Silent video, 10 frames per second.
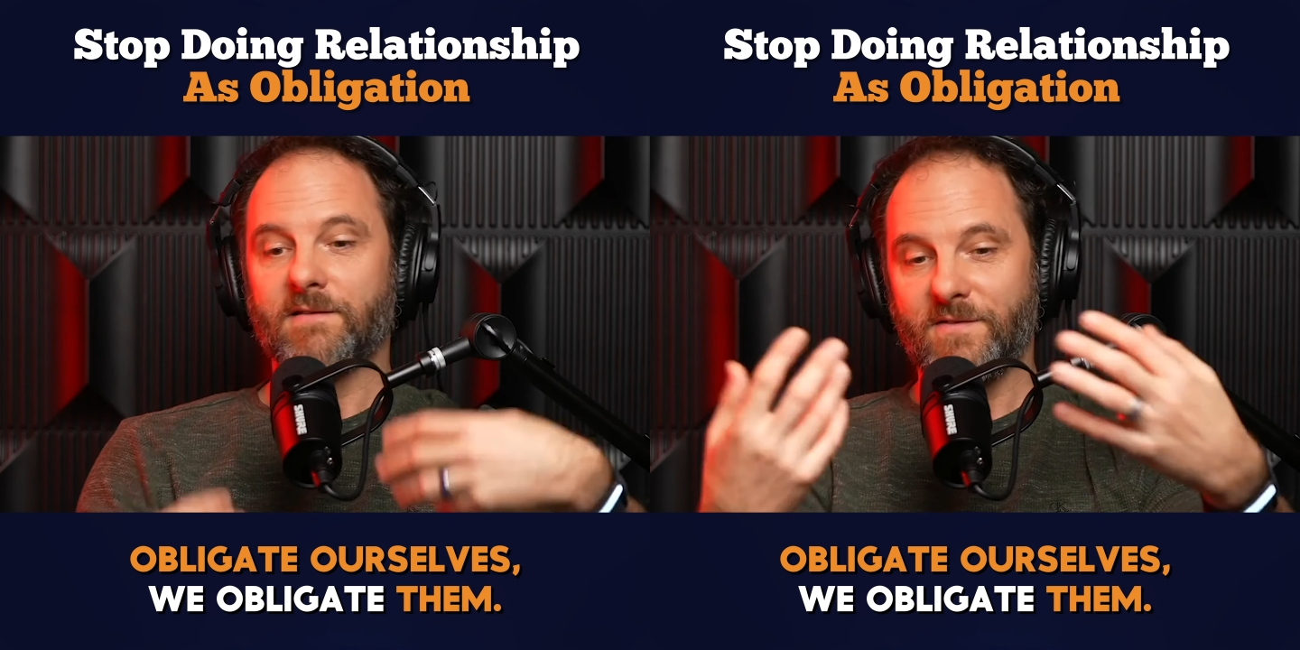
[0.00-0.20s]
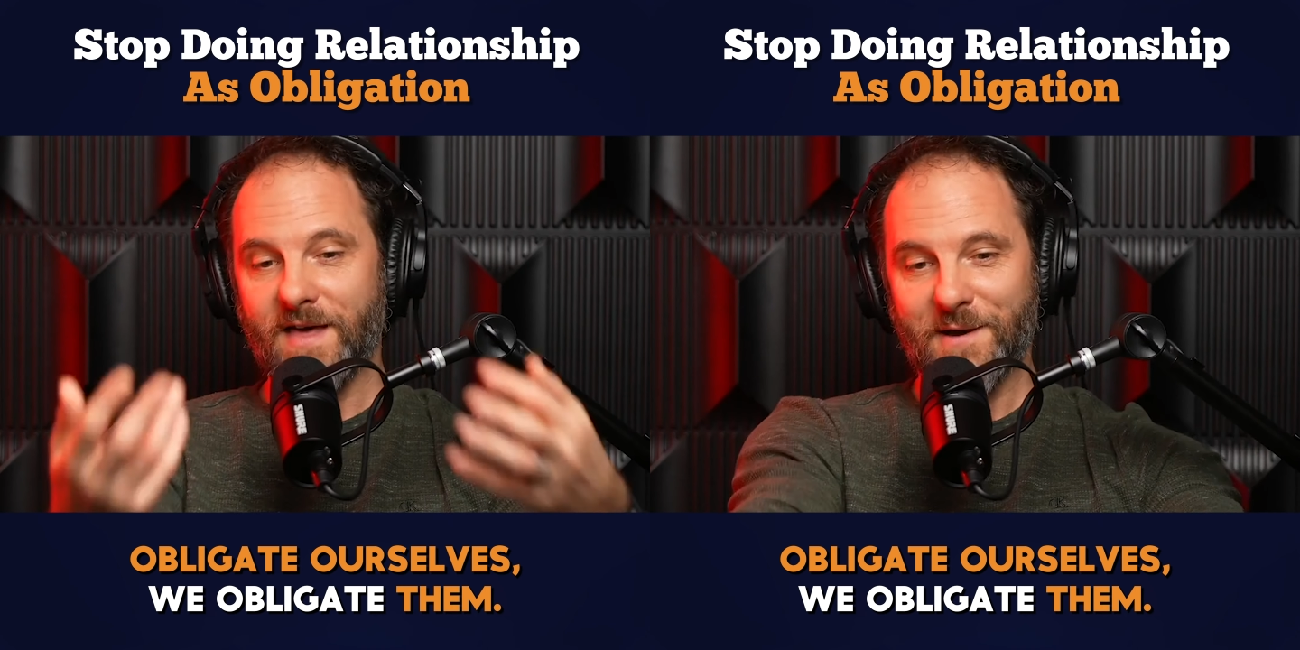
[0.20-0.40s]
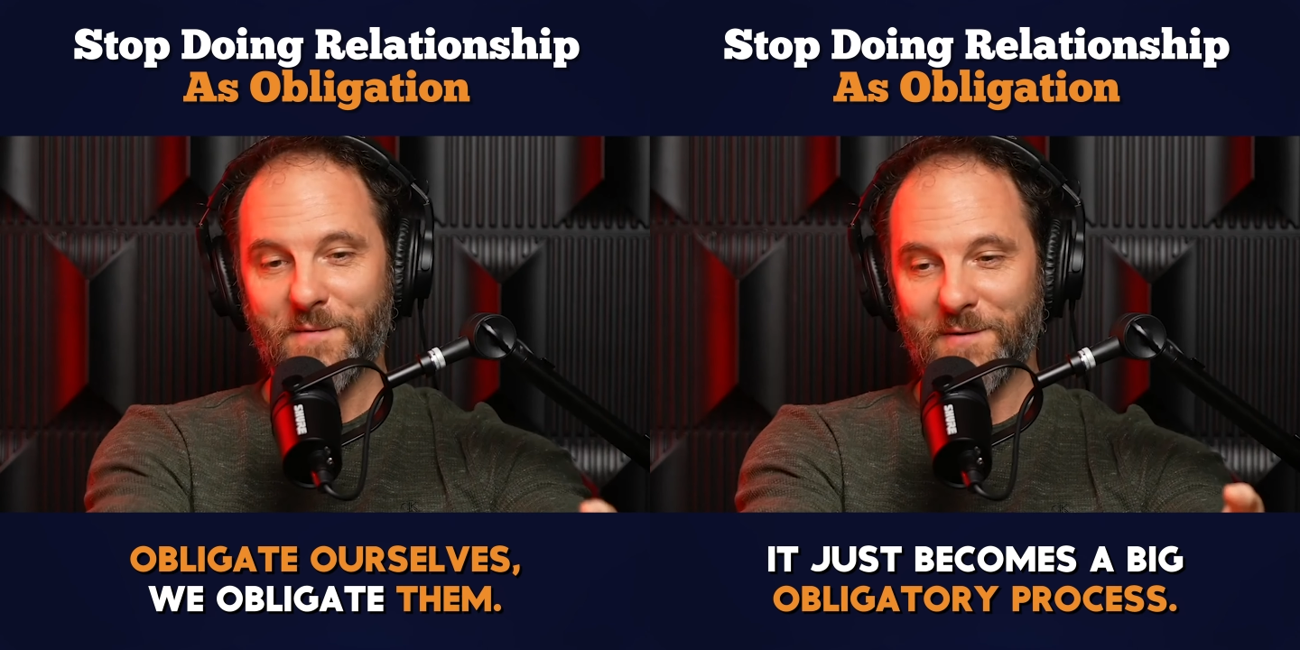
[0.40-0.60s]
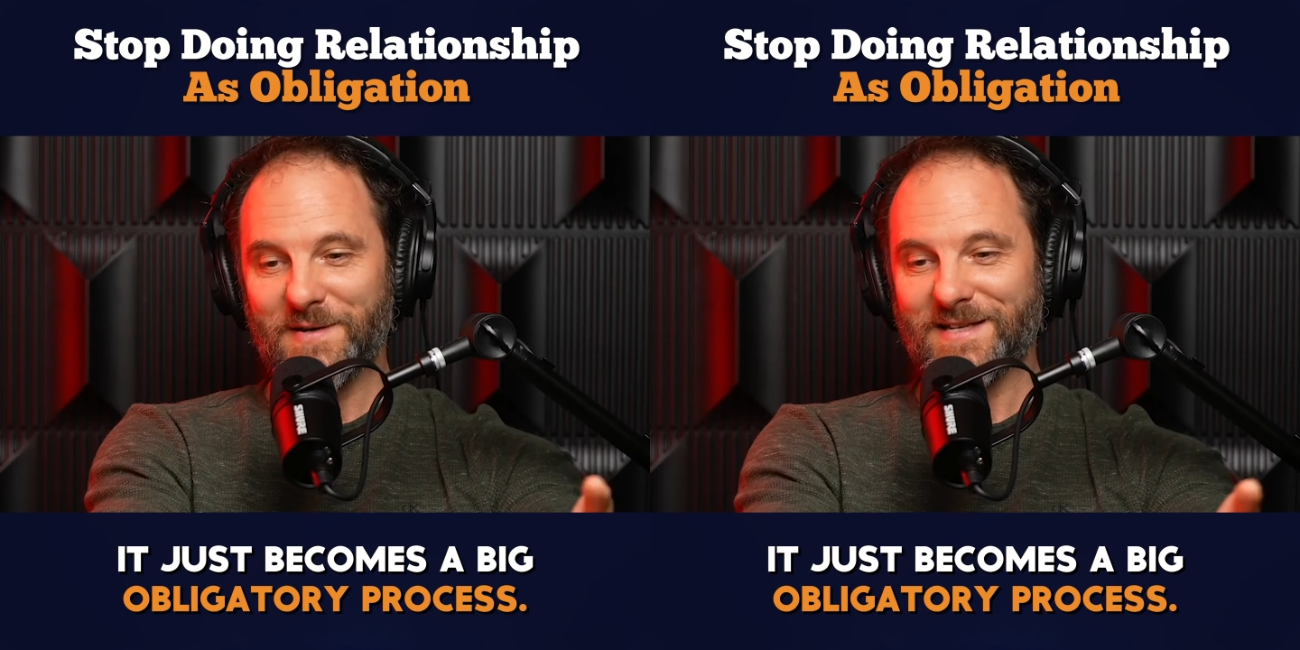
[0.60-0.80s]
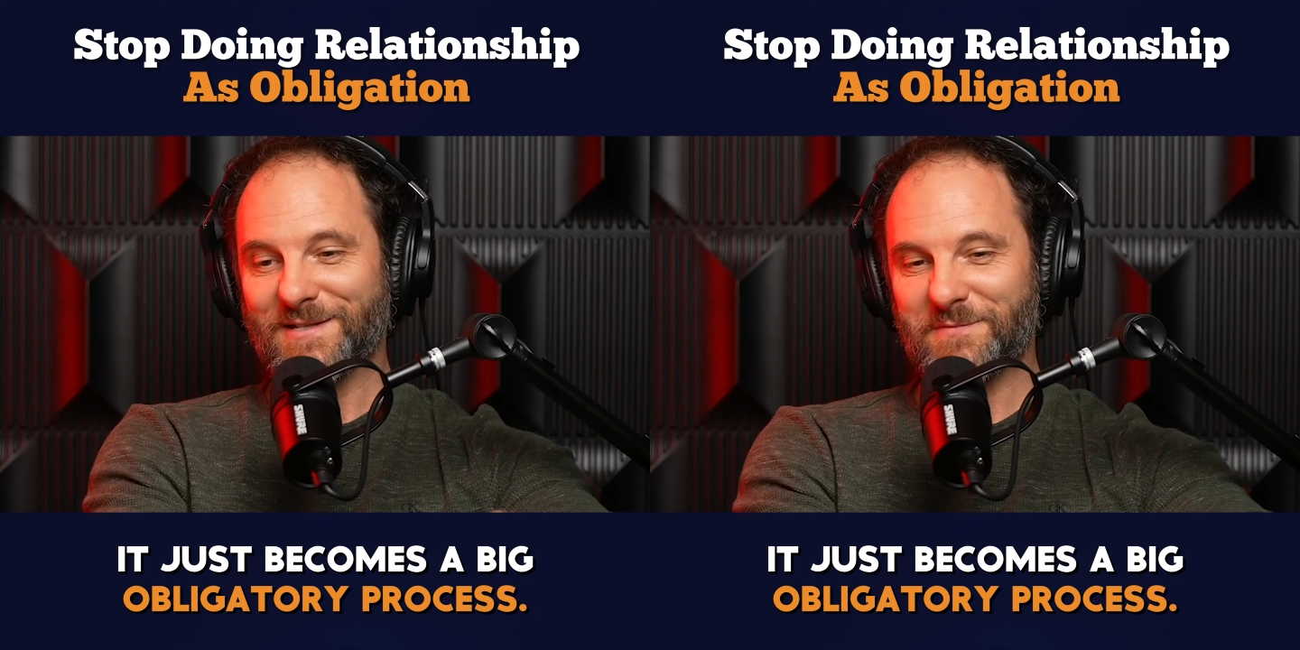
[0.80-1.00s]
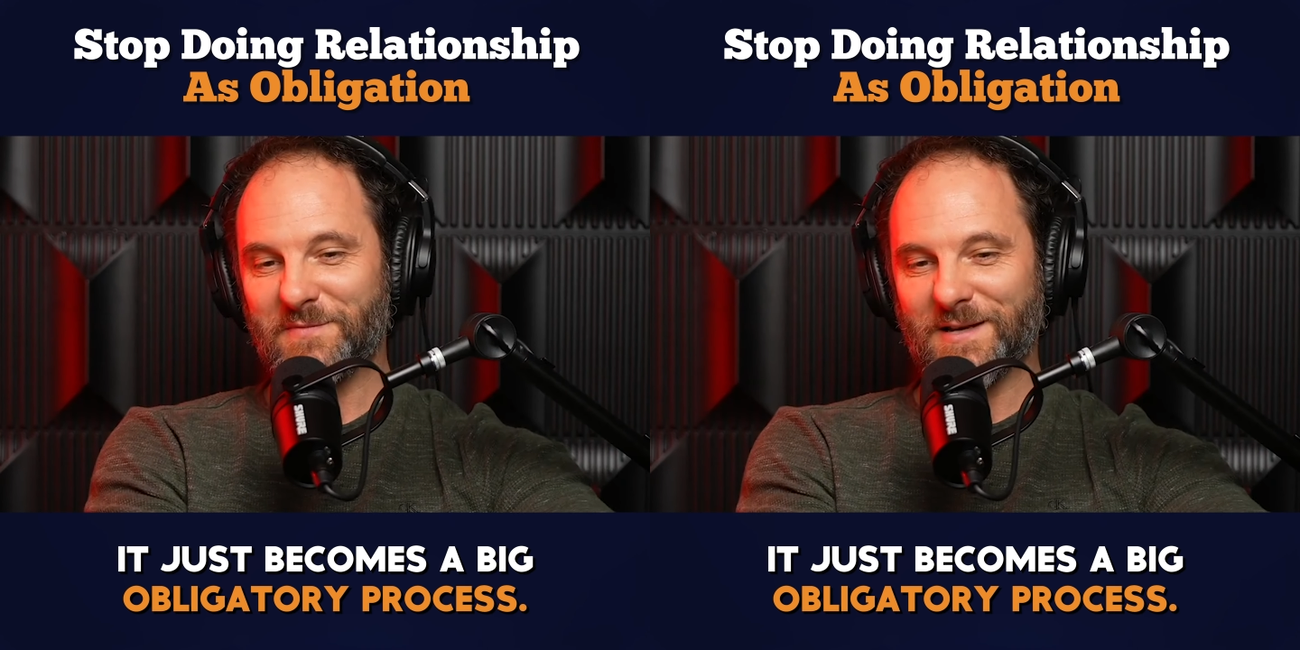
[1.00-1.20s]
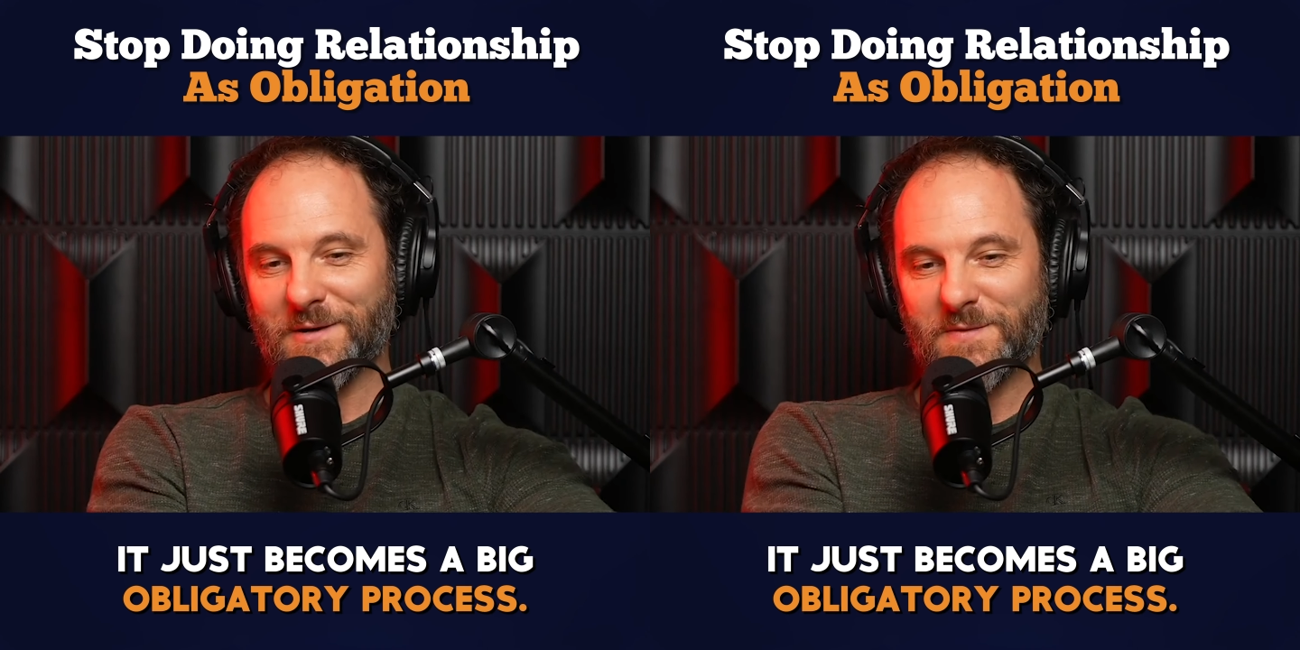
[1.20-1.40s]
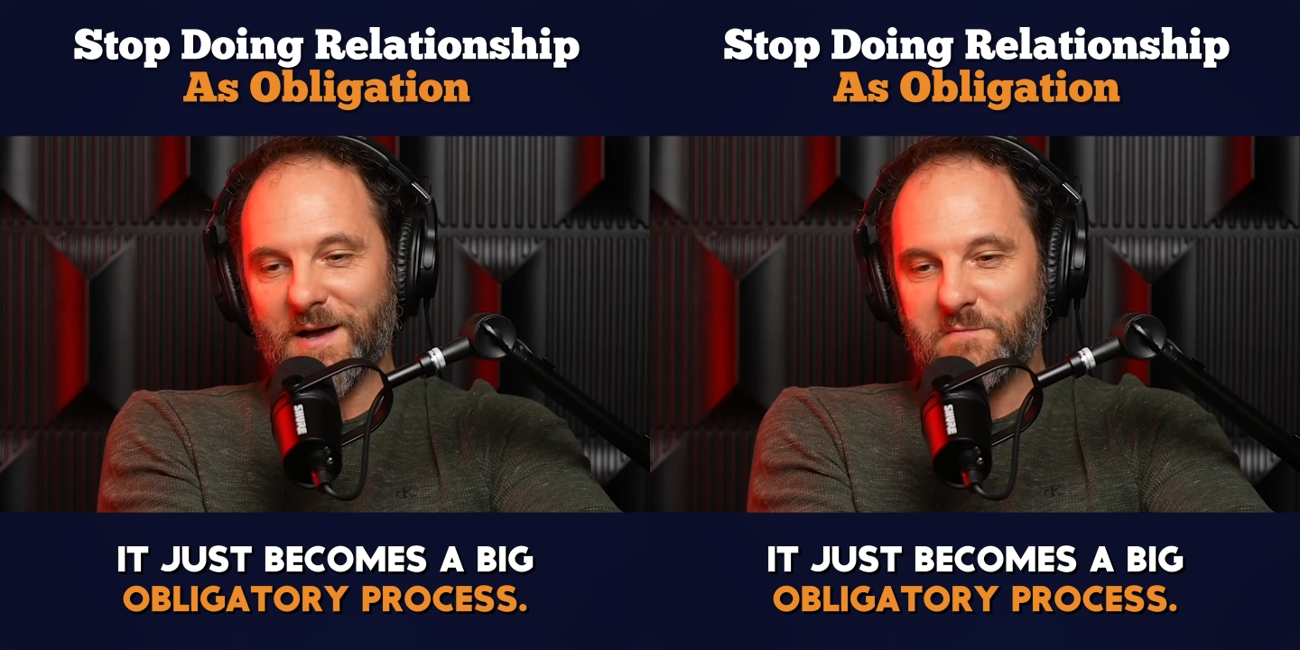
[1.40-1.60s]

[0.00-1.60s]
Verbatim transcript: them. I mean, it just becomes a